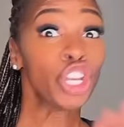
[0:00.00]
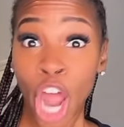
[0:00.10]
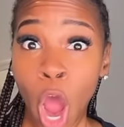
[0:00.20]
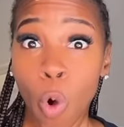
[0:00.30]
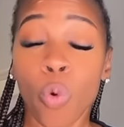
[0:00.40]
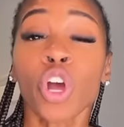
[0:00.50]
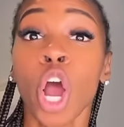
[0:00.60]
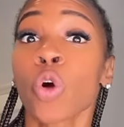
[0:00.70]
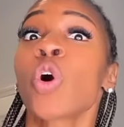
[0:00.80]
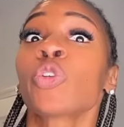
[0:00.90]
No,
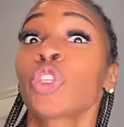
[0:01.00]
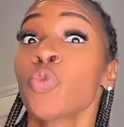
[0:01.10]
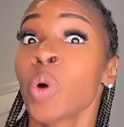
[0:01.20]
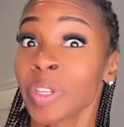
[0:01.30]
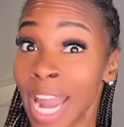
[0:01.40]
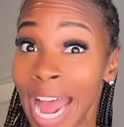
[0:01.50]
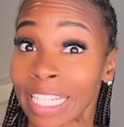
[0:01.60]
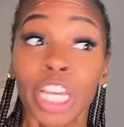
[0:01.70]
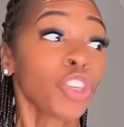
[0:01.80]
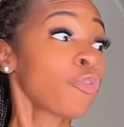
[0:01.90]
Coco, you will
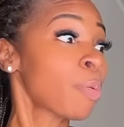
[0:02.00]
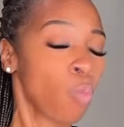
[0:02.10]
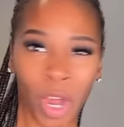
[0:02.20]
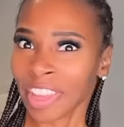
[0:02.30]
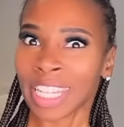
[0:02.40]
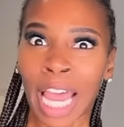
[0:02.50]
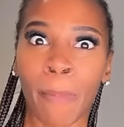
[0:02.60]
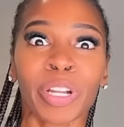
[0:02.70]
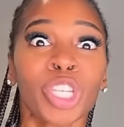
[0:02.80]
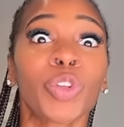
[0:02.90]
not. You've been wanting this
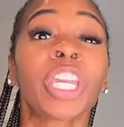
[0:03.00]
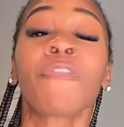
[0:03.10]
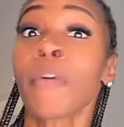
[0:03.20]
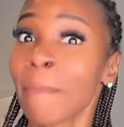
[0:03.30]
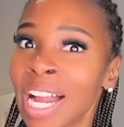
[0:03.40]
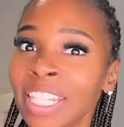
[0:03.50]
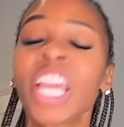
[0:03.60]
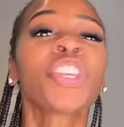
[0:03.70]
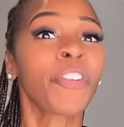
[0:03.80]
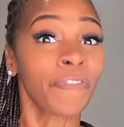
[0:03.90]
opportunity for months.
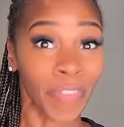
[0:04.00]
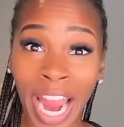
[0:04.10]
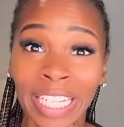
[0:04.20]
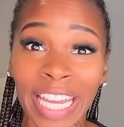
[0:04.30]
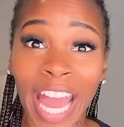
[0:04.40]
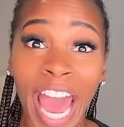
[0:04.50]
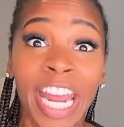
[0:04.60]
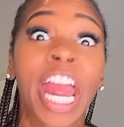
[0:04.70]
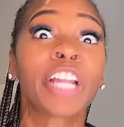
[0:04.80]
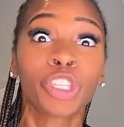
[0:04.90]
You finally
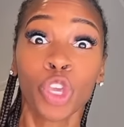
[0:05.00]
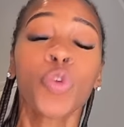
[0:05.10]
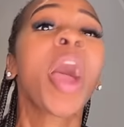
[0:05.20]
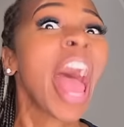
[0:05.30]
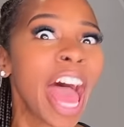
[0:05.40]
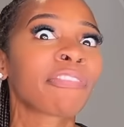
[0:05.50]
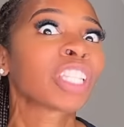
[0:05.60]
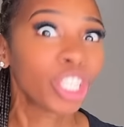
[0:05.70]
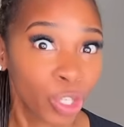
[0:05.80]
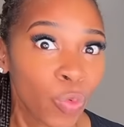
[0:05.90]
got it, and you
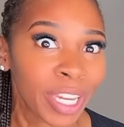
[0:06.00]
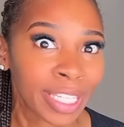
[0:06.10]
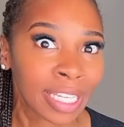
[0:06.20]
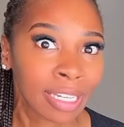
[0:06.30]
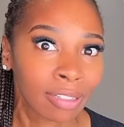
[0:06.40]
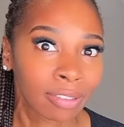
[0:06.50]
have to do it.